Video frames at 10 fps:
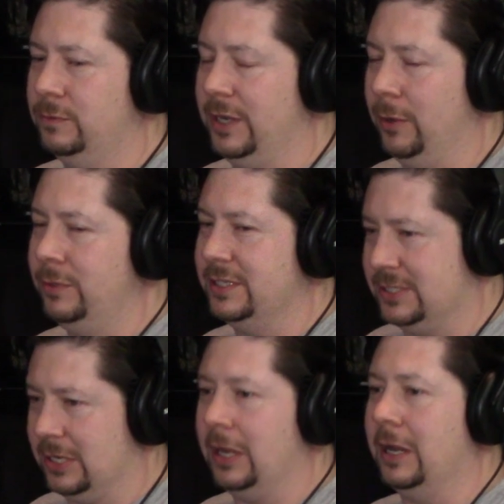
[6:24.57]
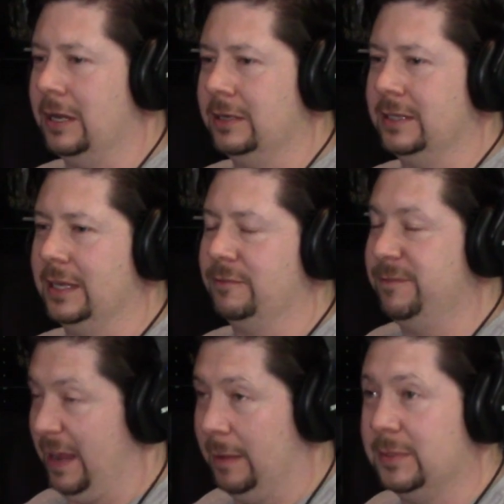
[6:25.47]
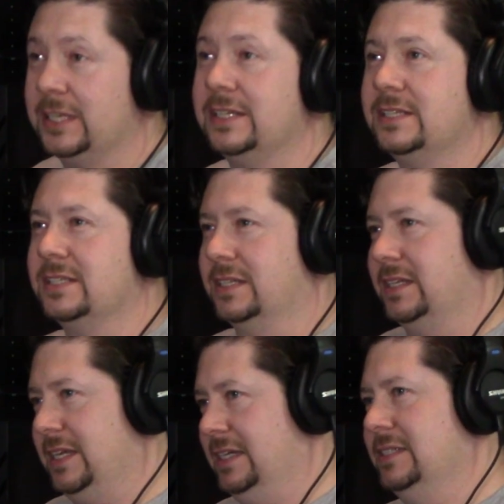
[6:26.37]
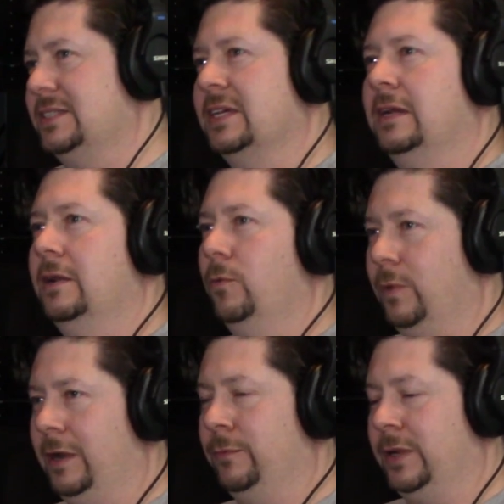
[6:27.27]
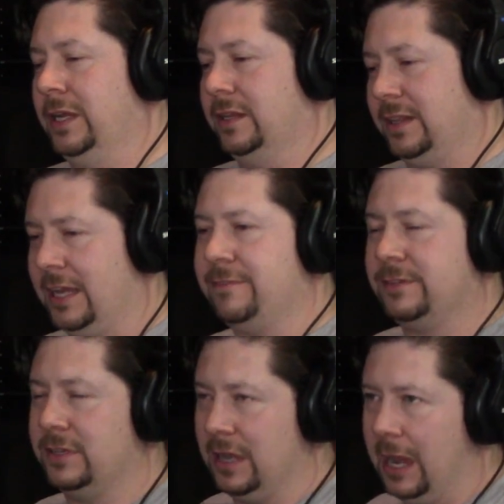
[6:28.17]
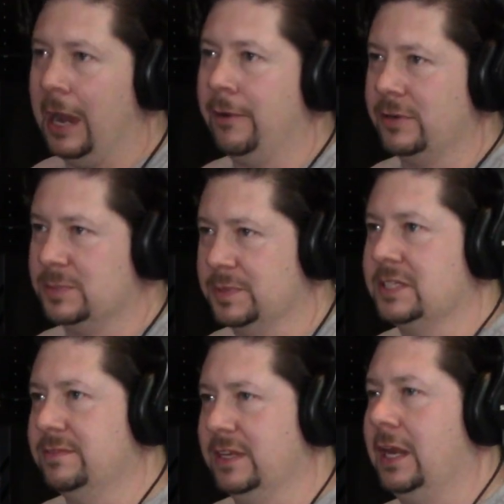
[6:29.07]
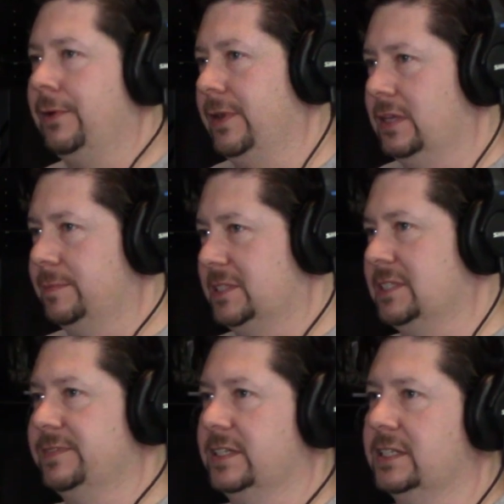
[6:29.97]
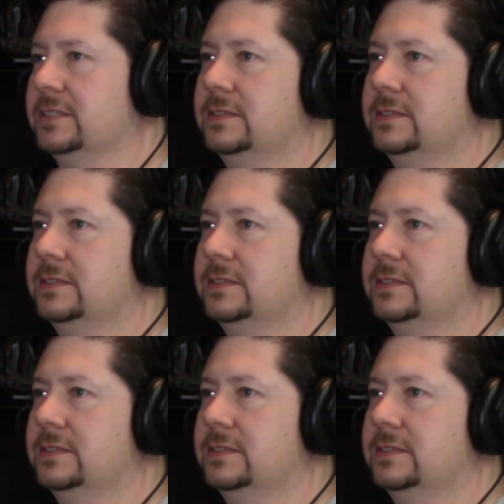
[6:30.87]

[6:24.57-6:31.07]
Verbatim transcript: only saw like families and kids when we left our specific area, the Pacifica.